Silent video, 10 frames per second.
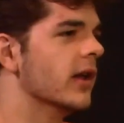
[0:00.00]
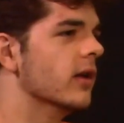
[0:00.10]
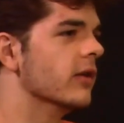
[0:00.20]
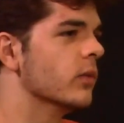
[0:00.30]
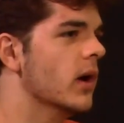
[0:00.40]

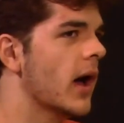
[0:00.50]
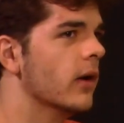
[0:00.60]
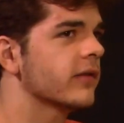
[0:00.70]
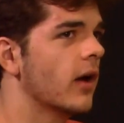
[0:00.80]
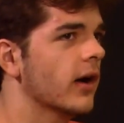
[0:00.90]
it as well. I
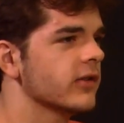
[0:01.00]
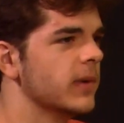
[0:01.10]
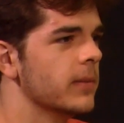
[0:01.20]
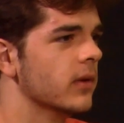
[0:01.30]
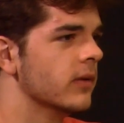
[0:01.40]
was talking to
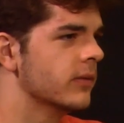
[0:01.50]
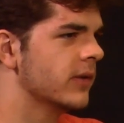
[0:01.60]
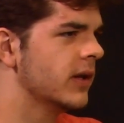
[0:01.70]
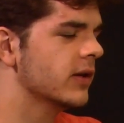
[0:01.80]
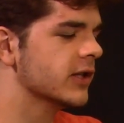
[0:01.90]
people.
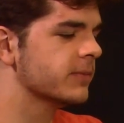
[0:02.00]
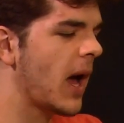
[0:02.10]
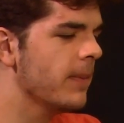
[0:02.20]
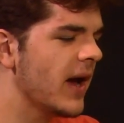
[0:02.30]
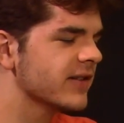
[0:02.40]
Is
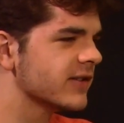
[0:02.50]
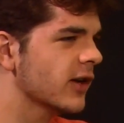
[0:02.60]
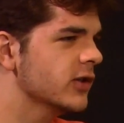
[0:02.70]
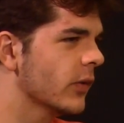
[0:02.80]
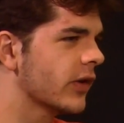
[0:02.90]
Popeyes
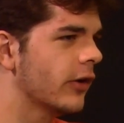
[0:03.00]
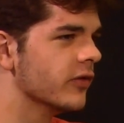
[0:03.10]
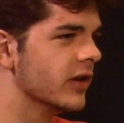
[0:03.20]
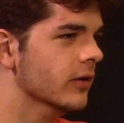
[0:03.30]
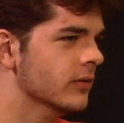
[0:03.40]
associated with the
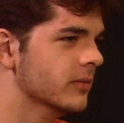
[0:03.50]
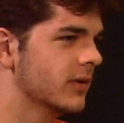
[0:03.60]
color teal?